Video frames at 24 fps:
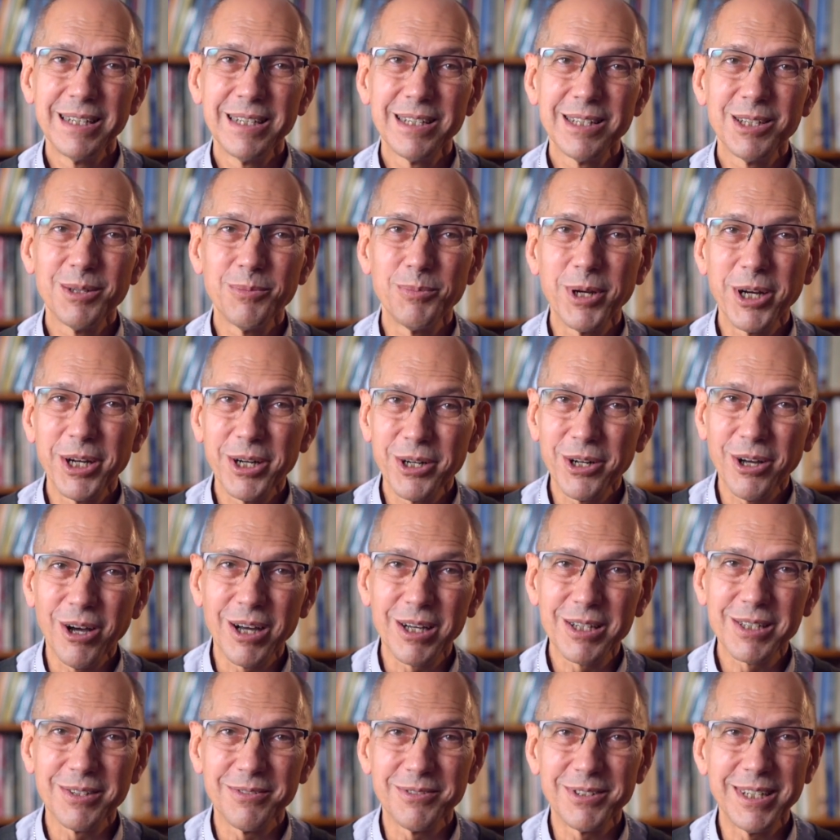The
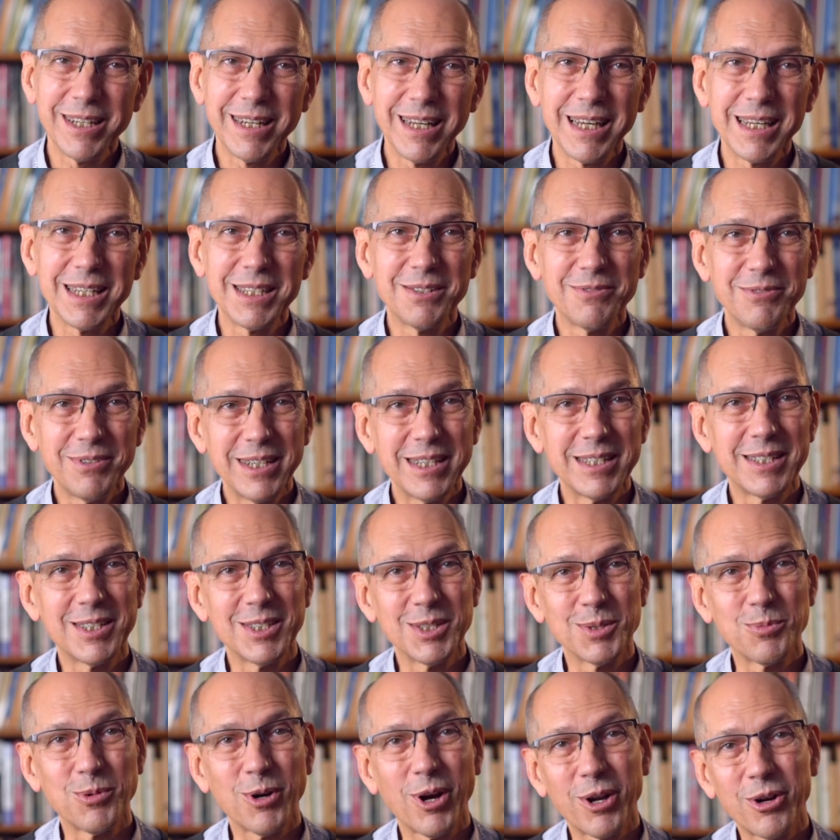paradox of today's feast
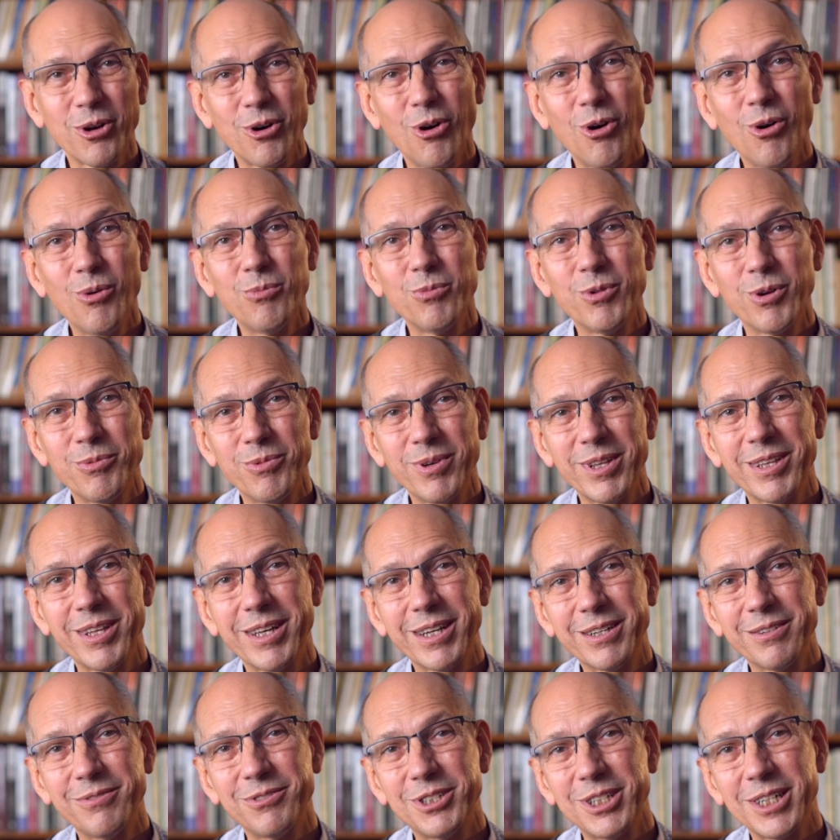is brought home when we
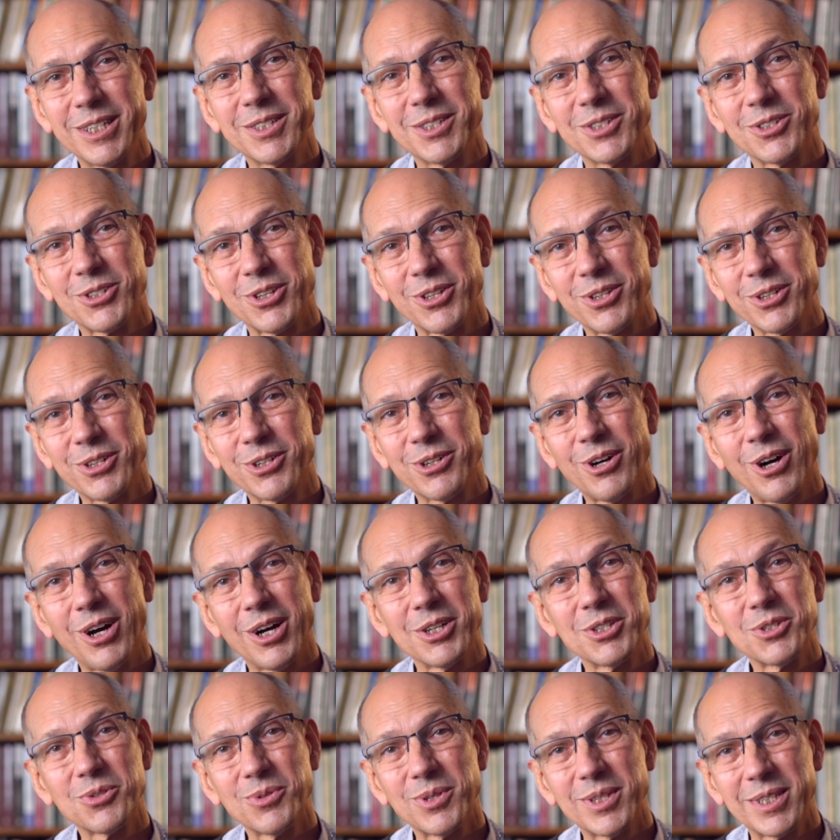think of Jesus on the
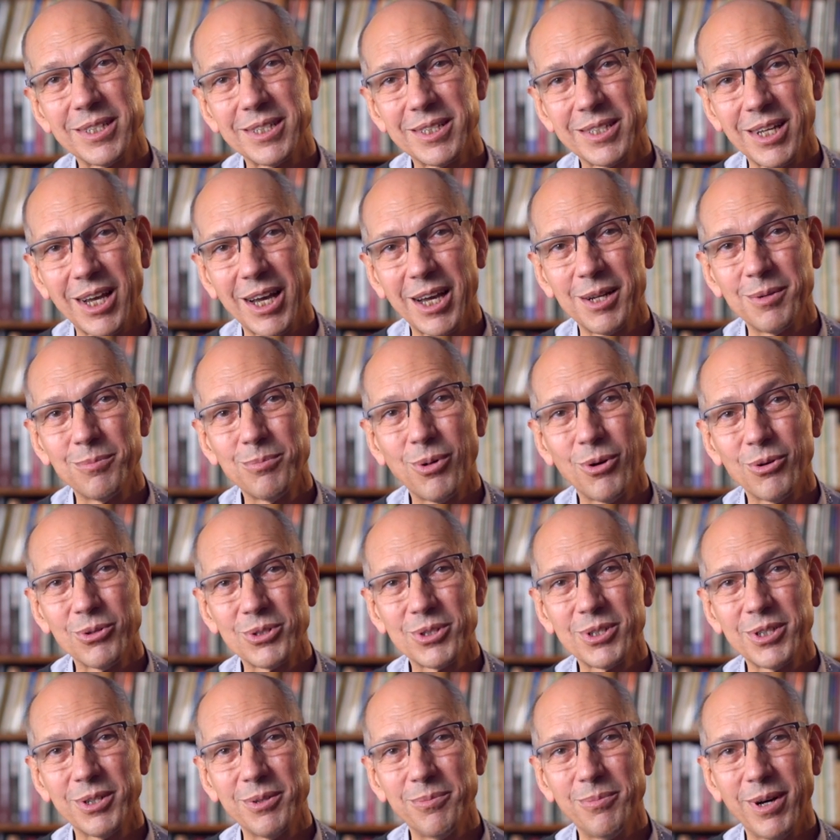cross with a sign
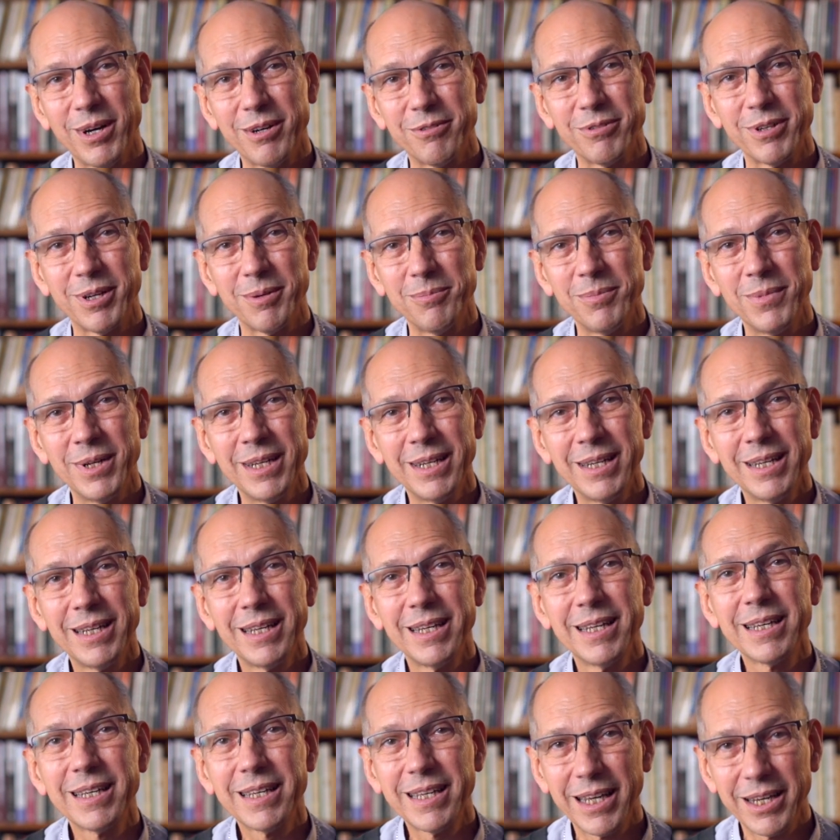posted above him,
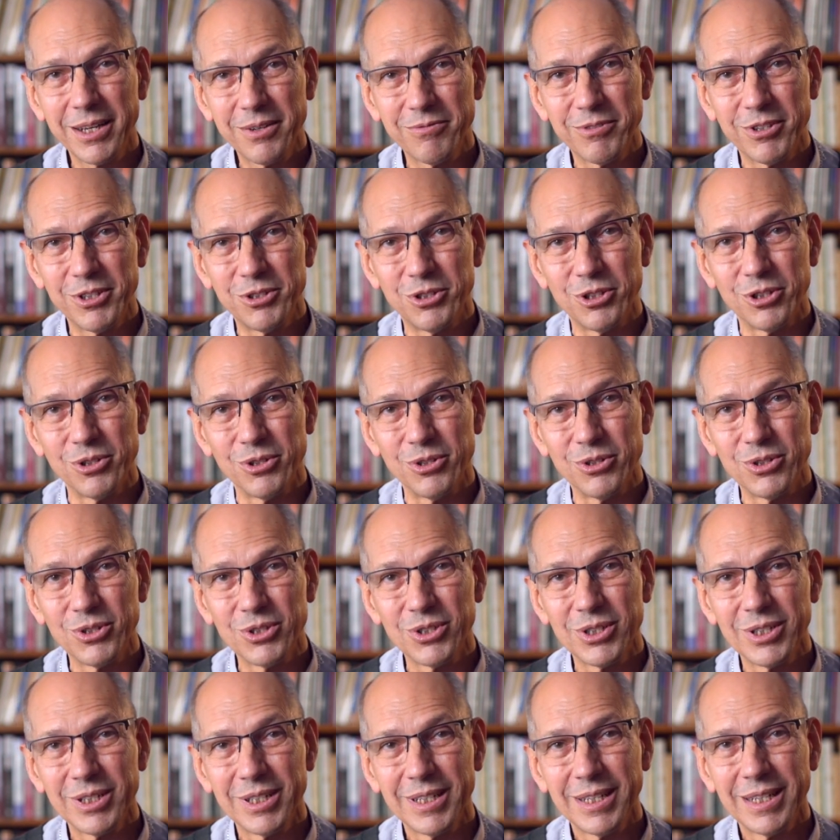King of the
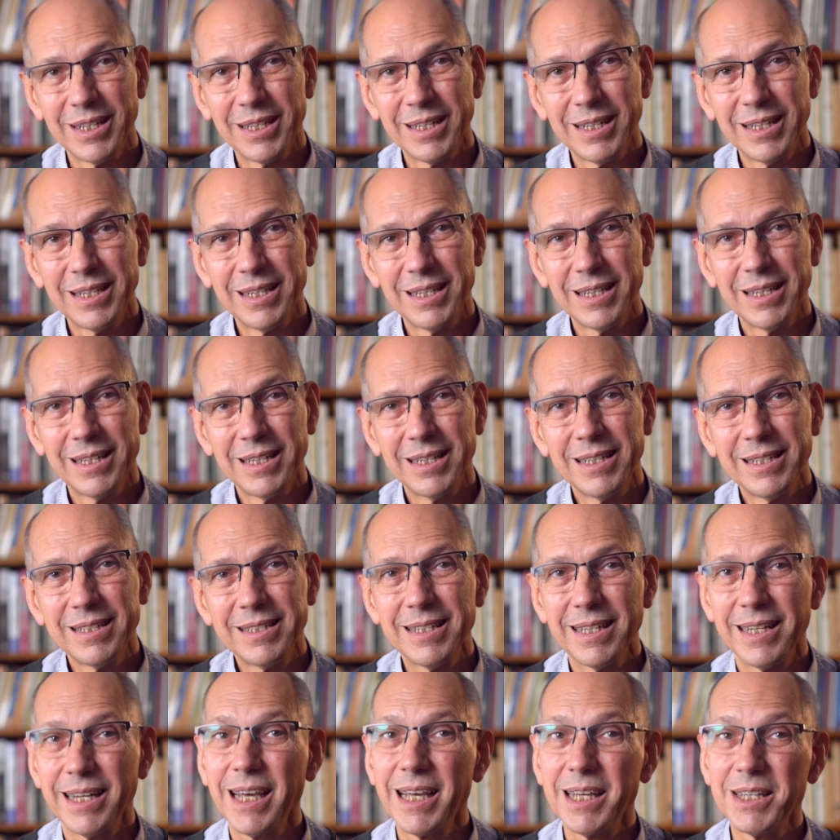Jews.
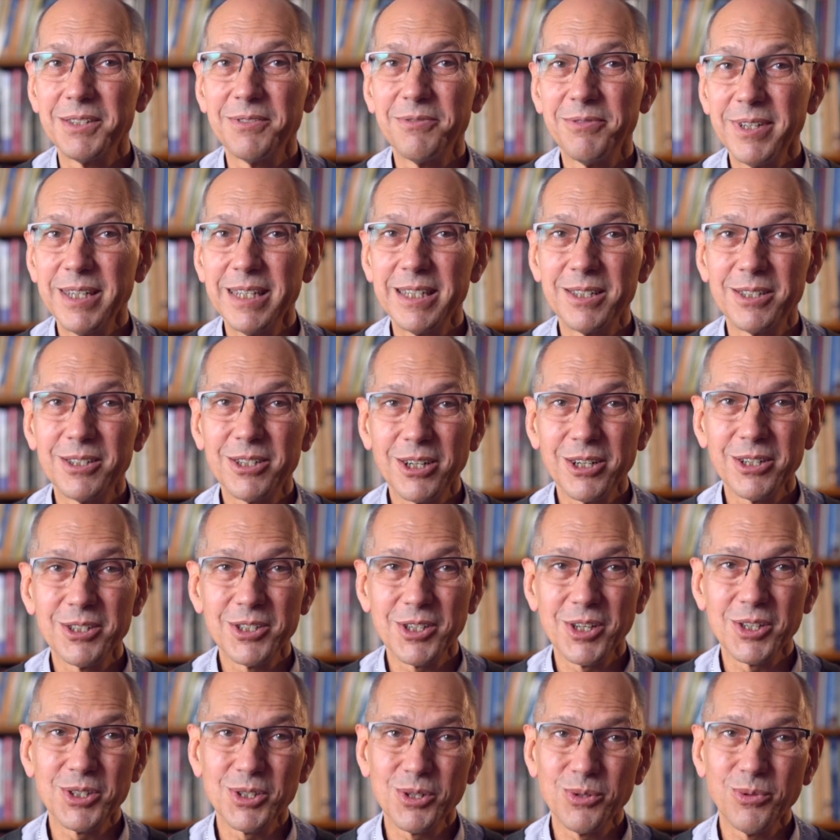Today's feast turns
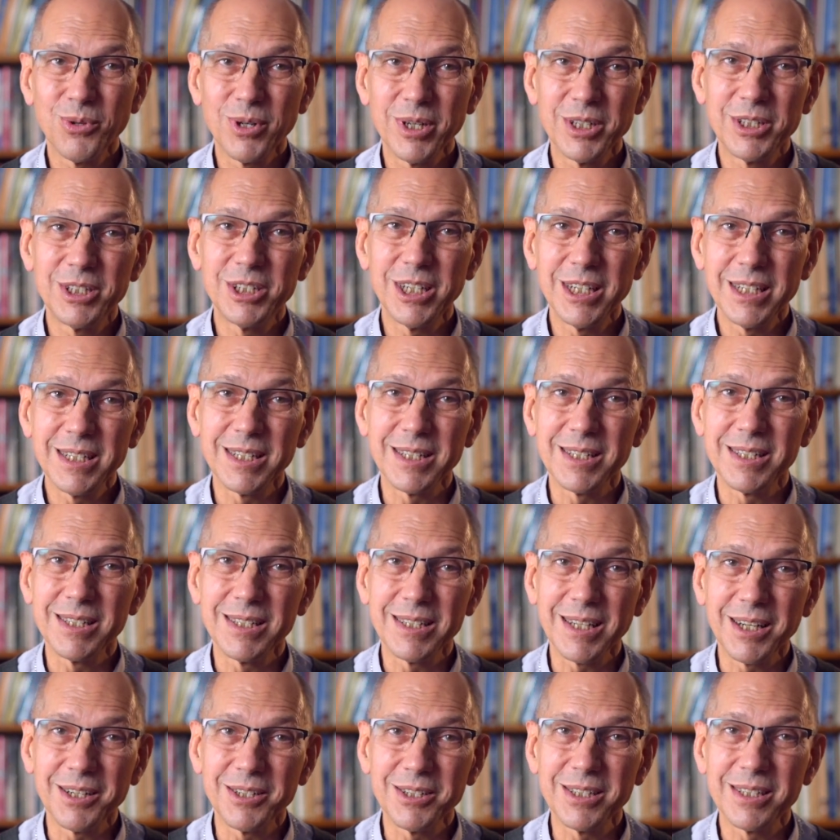us toward
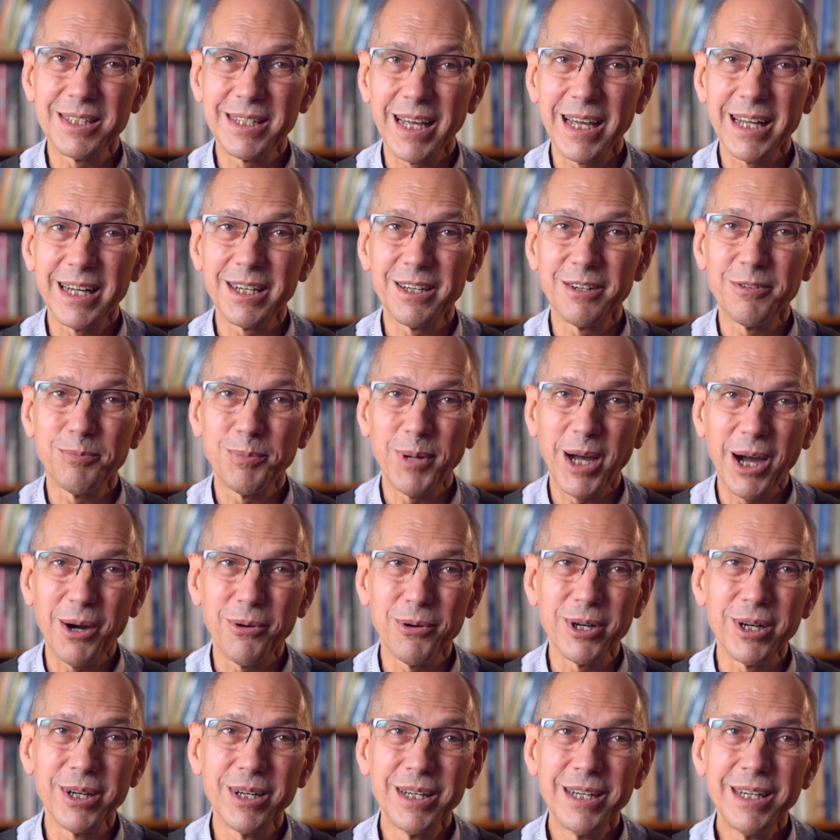Jesus' understanding of
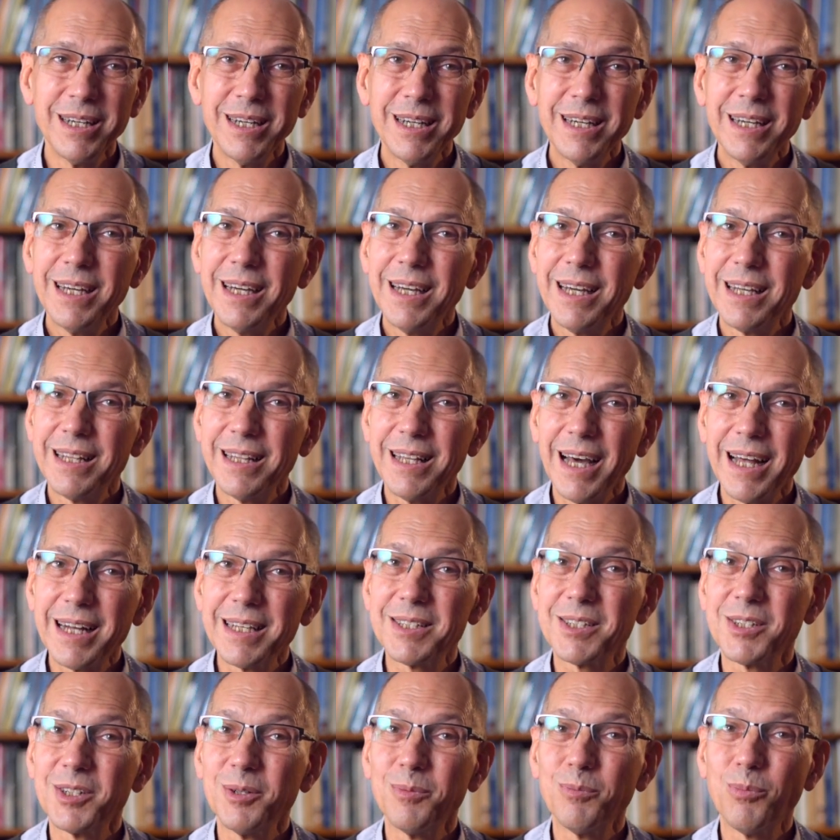power, and that
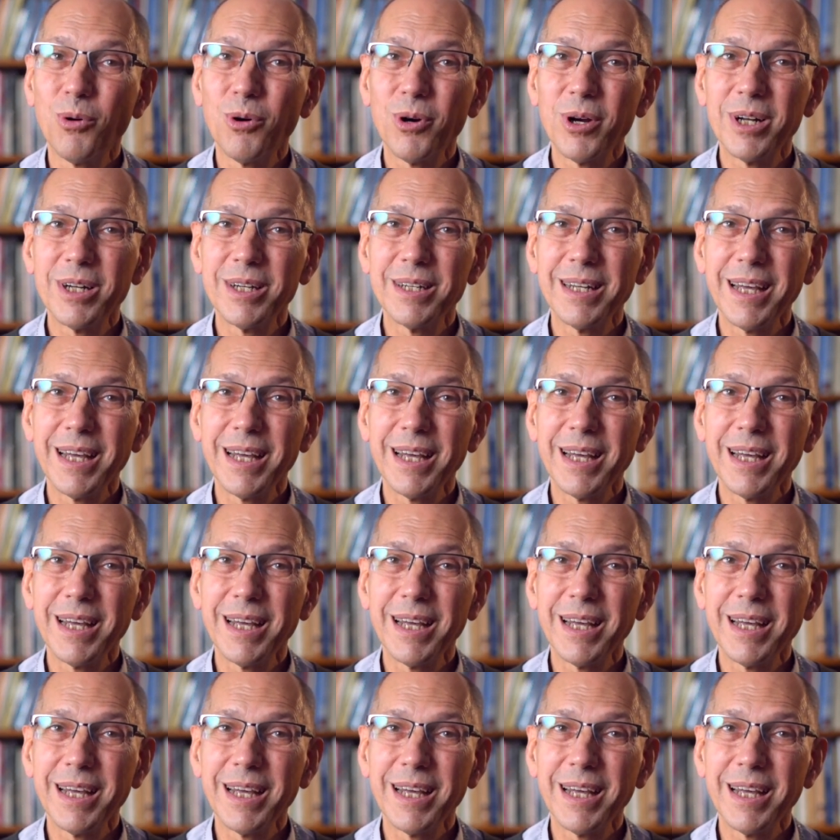is an important